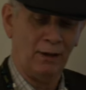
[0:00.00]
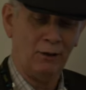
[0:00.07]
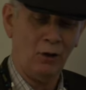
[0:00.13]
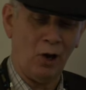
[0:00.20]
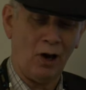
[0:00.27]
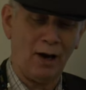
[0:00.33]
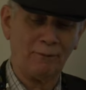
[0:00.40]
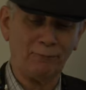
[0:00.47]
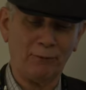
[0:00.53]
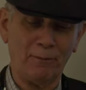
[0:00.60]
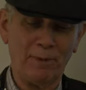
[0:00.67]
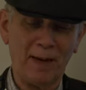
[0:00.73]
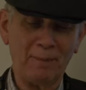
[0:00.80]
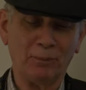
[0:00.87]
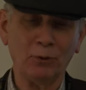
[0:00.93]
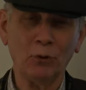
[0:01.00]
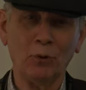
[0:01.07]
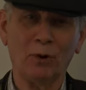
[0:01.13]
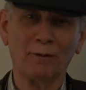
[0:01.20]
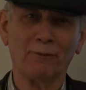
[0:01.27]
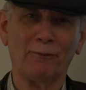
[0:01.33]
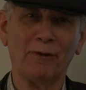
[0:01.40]
not for people
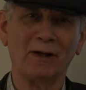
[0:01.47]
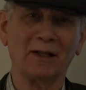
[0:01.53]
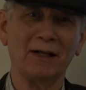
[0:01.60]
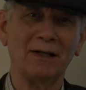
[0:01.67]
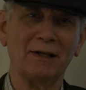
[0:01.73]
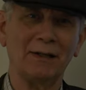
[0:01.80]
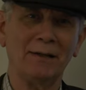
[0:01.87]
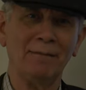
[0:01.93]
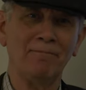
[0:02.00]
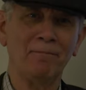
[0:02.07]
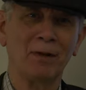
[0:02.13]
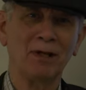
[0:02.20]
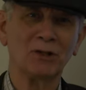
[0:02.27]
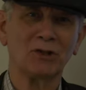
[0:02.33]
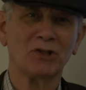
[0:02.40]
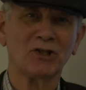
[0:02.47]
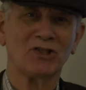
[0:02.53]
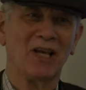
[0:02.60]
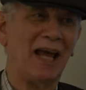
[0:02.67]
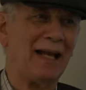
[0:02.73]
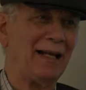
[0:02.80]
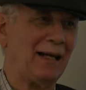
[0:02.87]
who are filling
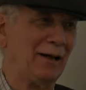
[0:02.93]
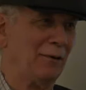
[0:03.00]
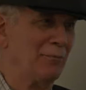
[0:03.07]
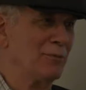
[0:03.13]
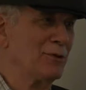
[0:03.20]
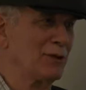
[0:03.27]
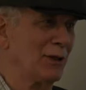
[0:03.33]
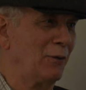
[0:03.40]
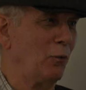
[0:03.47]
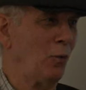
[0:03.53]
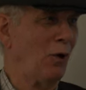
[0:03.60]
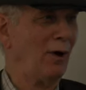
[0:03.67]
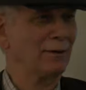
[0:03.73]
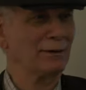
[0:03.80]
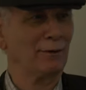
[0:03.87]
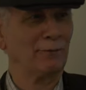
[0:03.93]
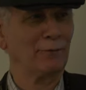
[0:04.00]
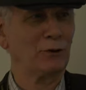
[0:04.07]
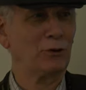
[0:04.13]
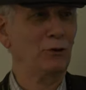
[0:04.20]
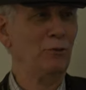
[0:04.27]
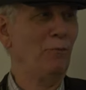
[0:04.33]
stadiums and want to
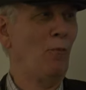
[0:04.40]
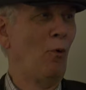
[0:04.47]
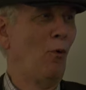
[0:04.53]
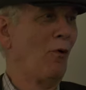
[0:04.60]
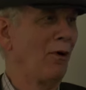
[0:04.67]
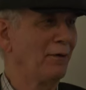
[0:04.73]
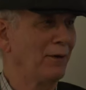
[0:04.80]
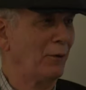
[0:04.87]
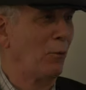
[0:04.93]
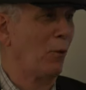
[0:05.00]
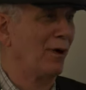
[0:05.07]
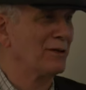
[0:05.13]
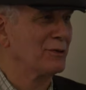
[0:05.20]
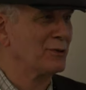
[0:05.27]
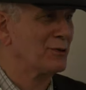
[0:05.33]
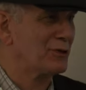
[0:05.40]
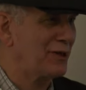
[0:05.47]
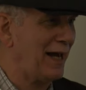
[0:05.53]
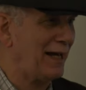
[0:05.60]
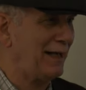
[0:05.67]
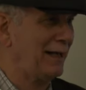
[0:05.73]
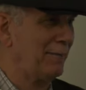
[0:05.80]
do more than one
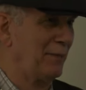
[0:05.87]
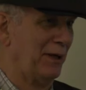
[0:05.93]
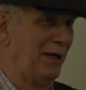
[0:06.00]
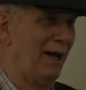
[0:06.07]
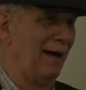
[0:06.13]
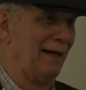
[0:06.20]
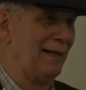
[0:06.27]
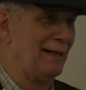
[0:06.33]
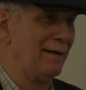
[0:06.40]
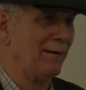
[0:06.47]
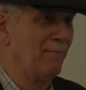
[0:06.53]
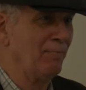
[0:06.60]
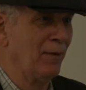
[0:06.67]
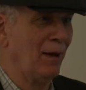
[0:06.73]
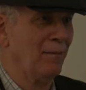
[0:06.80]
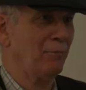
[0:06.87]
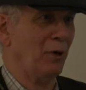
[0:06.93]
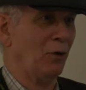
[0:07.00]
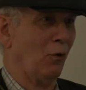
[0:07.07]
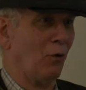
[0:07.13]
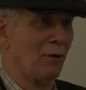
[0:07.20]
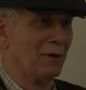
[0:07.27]
stadium a night,
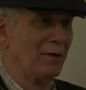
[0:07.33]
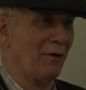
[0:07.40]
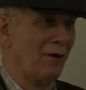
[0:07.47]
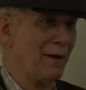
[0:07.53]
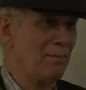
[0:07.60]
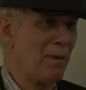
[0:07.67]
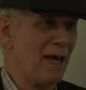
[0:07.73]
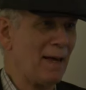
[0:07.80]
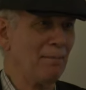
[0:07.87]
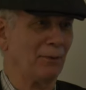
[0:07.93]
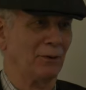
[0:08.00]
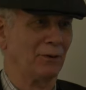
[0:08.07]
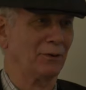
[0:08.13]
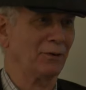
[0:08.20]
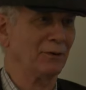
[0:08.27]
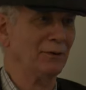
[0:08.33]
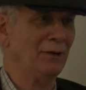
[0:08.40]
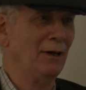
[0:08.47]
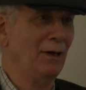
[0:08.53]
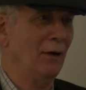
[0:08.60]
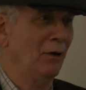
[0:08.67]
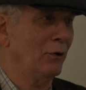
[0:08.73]
but ordinary people
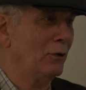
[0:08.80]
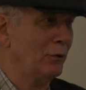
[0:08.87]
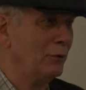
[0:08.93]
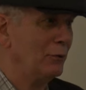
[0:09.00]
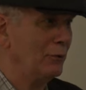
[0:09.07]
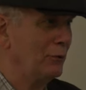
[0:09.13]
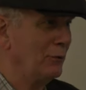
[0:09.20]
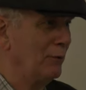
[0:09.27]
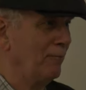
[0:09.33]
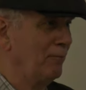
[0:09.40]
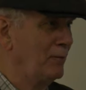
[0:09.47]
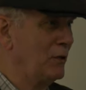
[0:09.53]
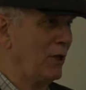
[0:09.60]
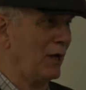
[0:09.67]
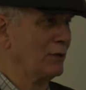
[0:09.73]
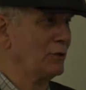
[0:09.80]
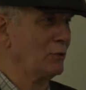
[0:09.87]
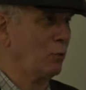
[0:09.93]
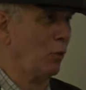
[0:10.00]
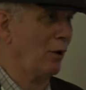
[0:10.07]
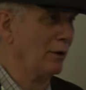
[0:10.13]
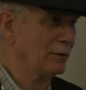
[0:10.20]
who
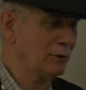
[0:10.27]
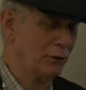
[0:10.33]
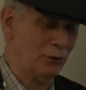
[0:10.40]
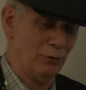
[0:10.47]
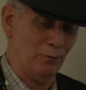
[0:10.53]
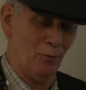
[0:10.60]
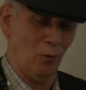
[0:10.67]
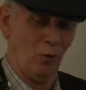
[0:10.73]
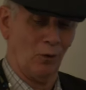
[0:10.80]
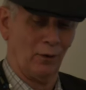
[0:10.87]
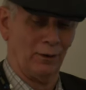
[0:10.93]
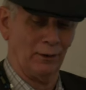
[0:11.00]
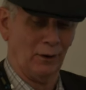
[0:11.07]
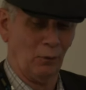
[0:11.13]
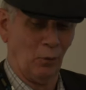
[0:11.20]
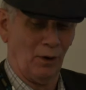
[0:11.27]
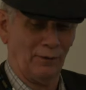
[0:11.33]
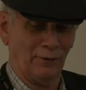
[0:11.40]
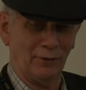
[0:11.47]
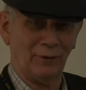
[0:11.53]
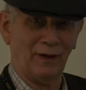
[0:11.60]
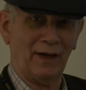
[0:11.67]
just want to do more than
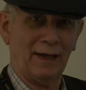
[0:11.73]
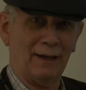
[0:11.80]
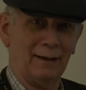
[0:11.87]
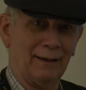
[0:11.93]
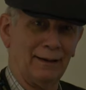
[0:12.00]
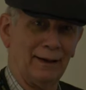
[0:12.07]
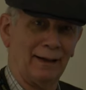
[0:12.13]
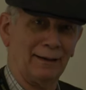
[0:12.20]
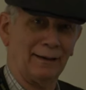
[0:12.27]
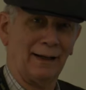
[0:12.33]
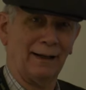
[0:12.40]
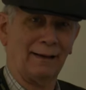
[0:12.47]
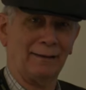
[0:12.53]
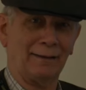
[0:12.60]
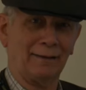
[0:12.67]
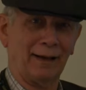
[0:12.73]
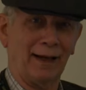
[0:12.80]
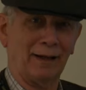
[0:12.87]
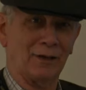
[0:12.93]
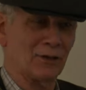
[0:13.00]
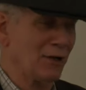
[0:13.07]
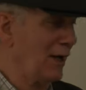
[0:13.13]
one thing at
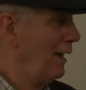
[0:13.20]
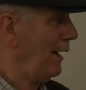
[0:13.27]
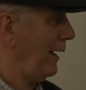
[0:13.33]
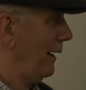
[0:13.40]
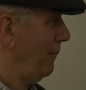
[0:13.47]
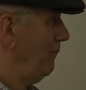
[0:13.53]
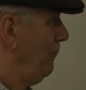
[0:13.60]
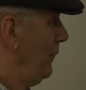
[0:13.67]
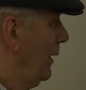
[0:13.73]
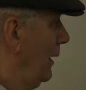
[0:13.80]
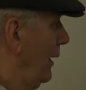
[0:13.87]
a time.